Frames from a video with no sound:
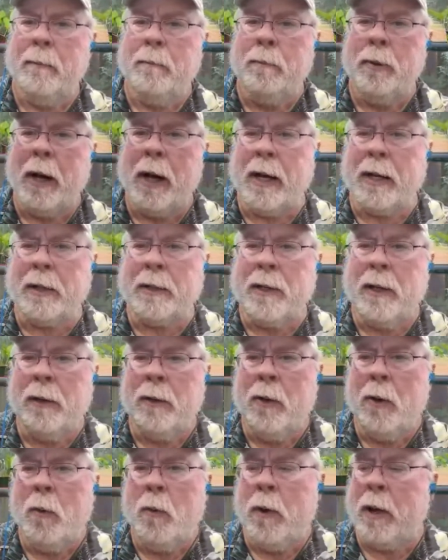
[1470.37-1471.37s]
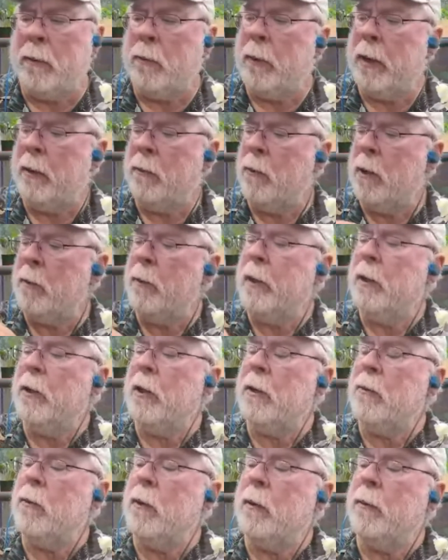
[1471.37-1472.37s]
But when we when we
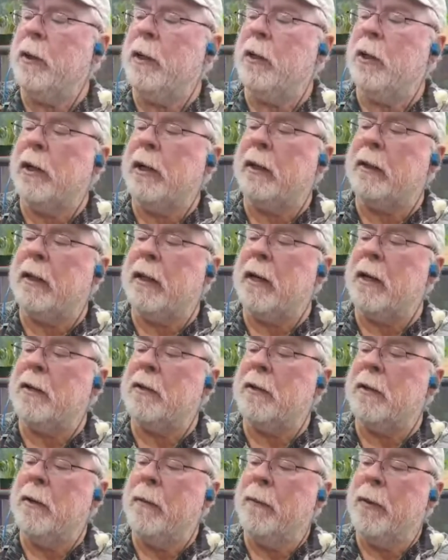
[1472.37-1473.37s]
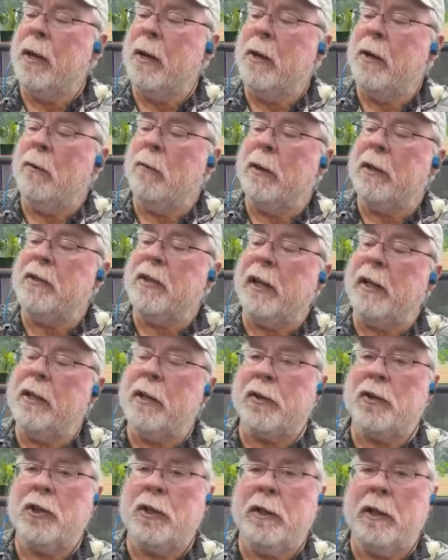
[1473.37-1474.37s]
look when we look at this, we see
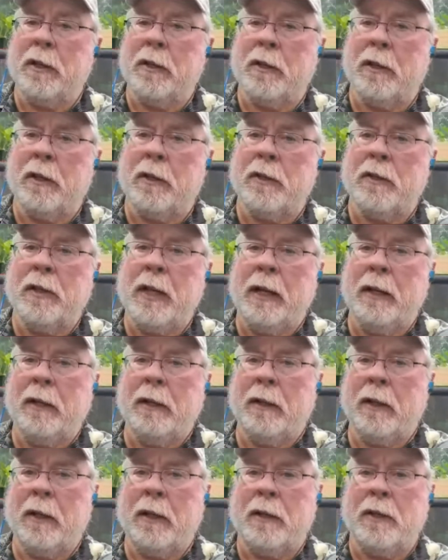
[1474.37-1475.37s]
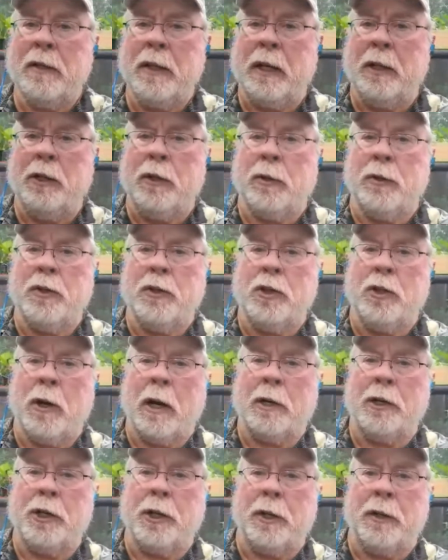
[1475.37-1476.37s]
the the, the, the central
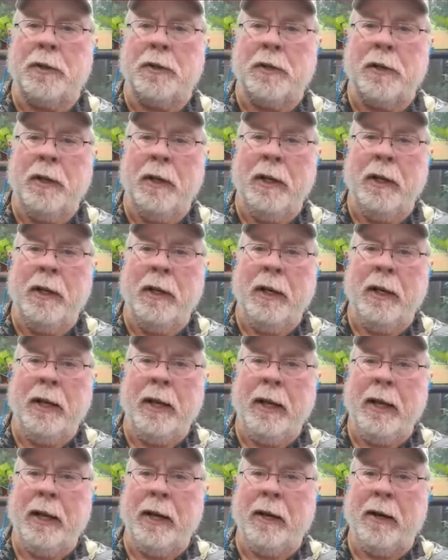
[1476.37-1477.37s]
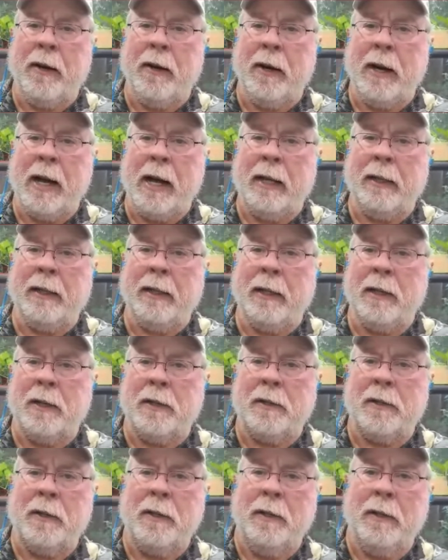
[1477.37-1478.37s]
structures here on
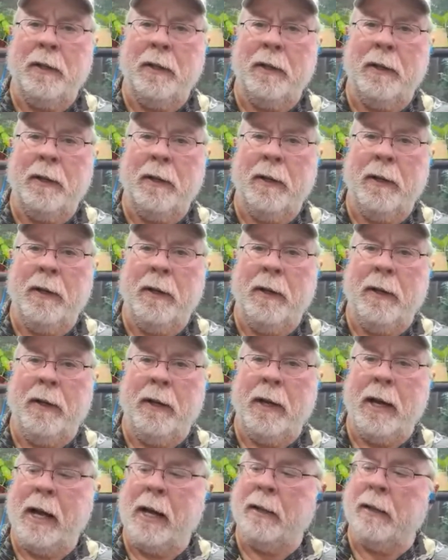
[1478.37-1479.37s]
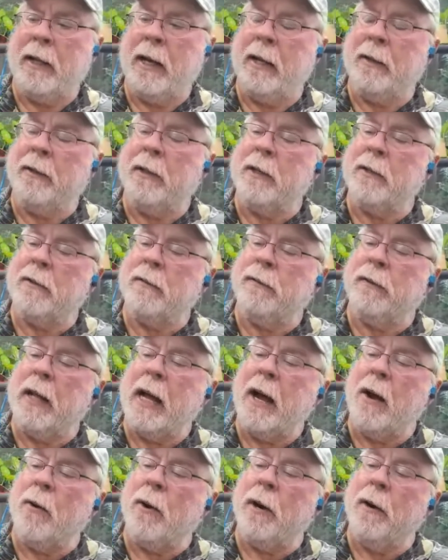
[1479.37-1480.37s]
this on, on this
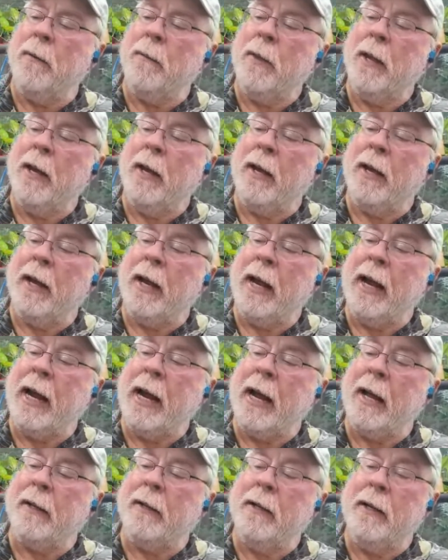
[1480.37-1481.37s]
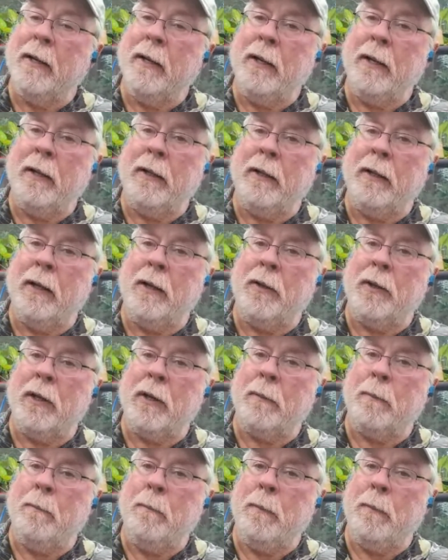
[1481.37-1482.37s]
flower, and the
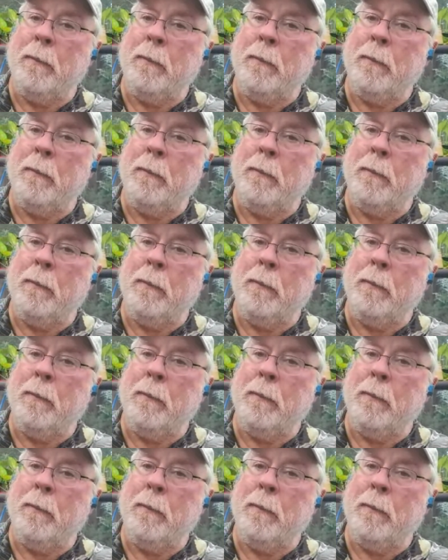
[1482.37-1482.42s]
the